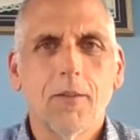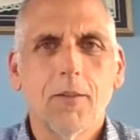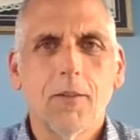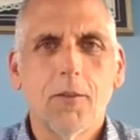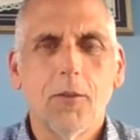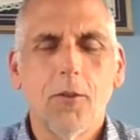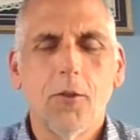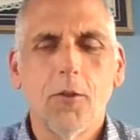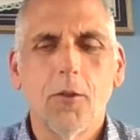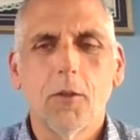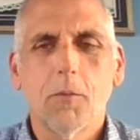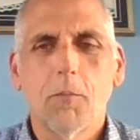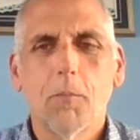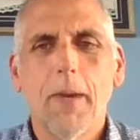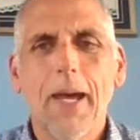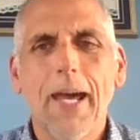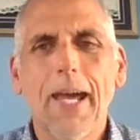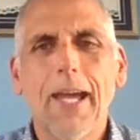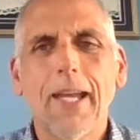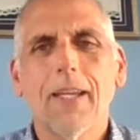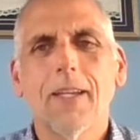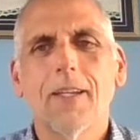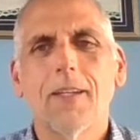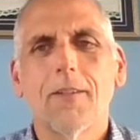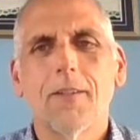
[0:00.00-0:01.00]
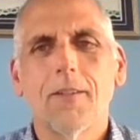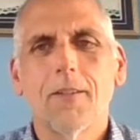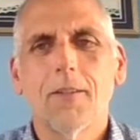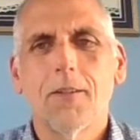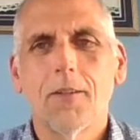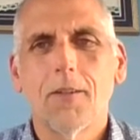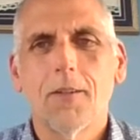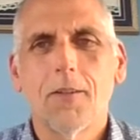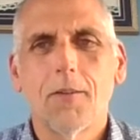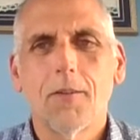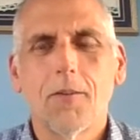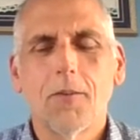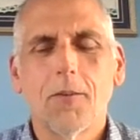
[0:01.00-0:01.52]
Look back
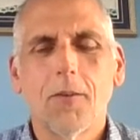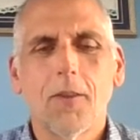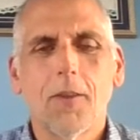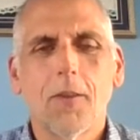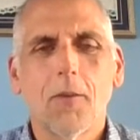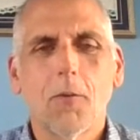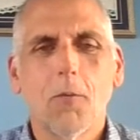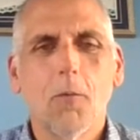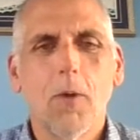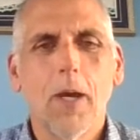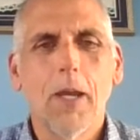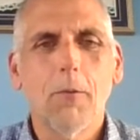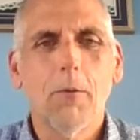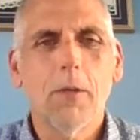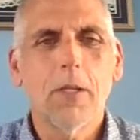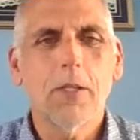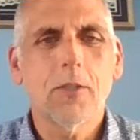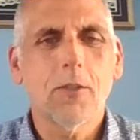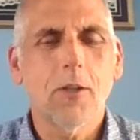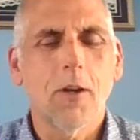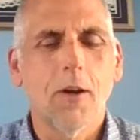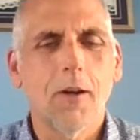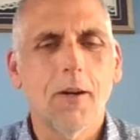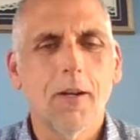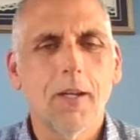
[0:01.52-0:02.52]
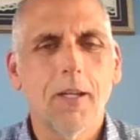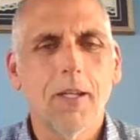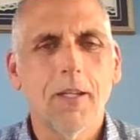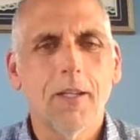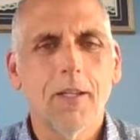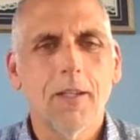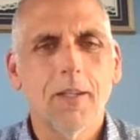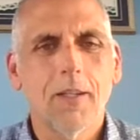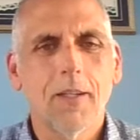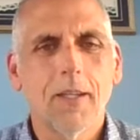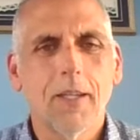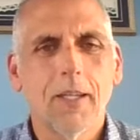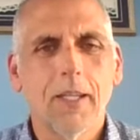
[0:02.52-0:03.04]
the way we started
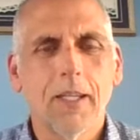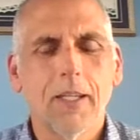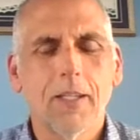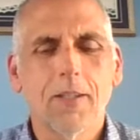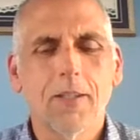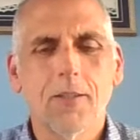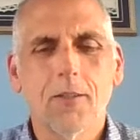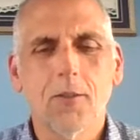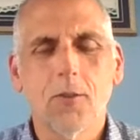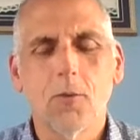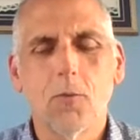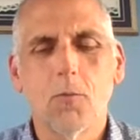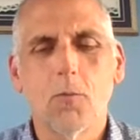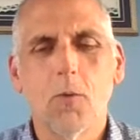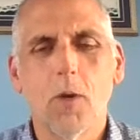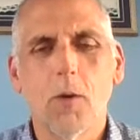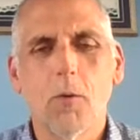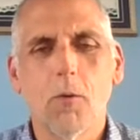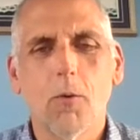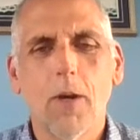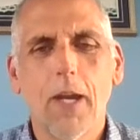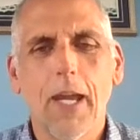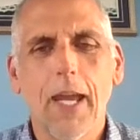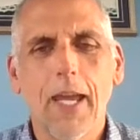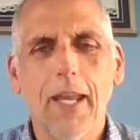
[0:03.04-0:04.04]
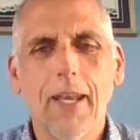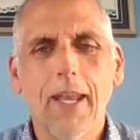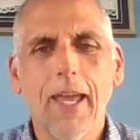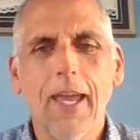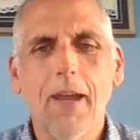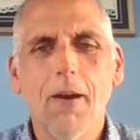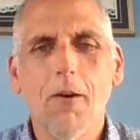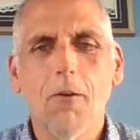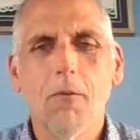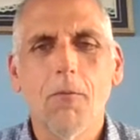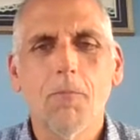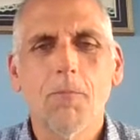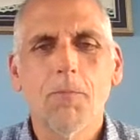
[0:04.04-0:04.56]
and to where we're at
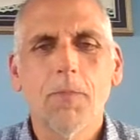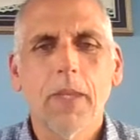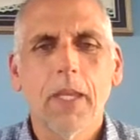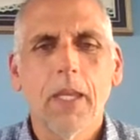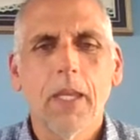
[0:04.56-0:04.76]
now.